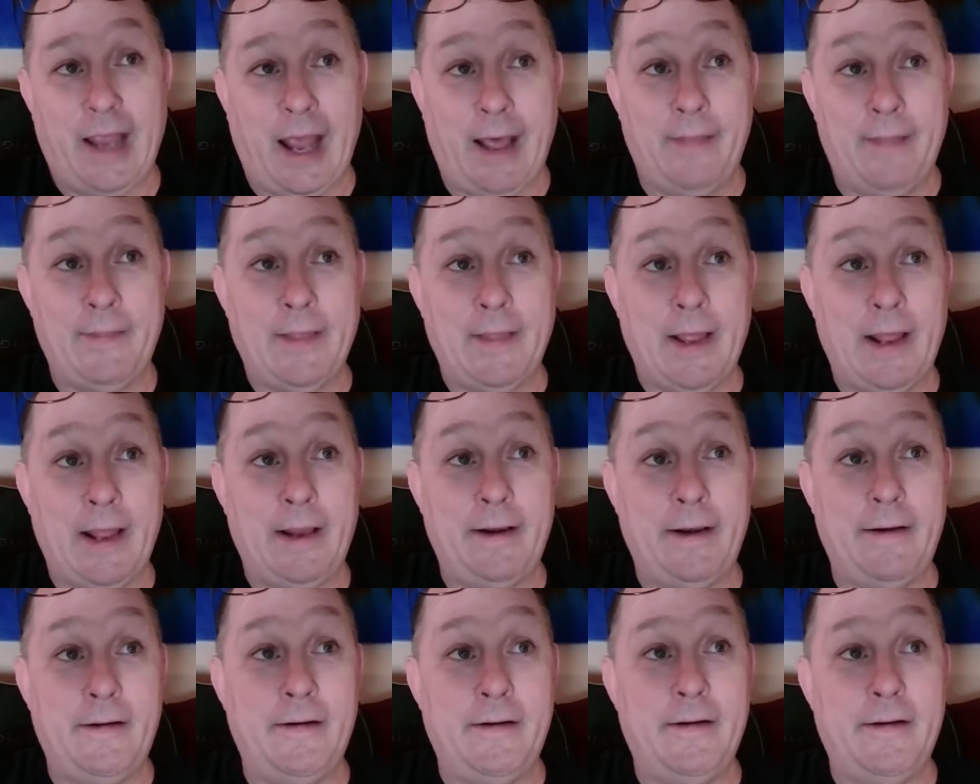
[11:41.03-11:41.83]
And
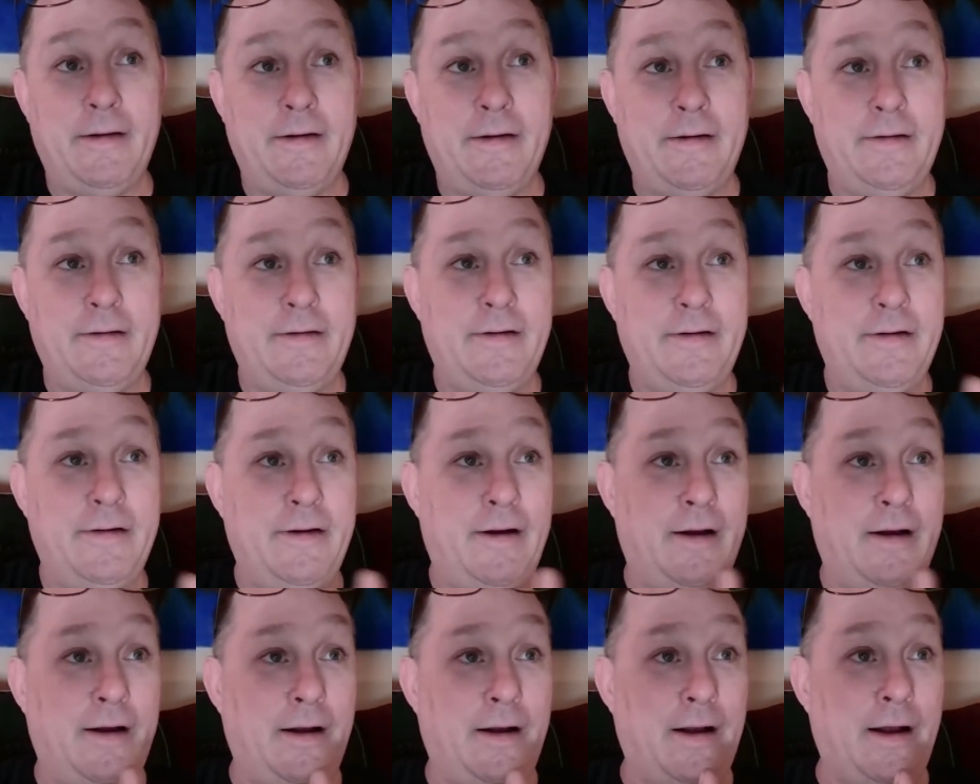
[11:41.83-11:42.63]
then
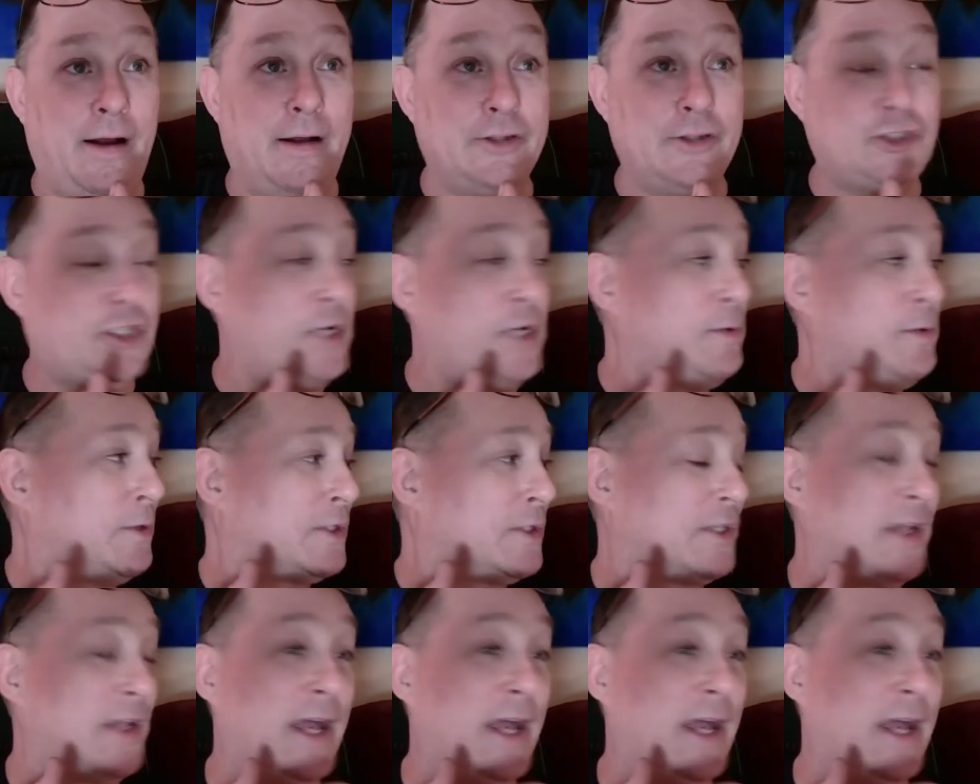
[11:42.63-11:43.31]
she was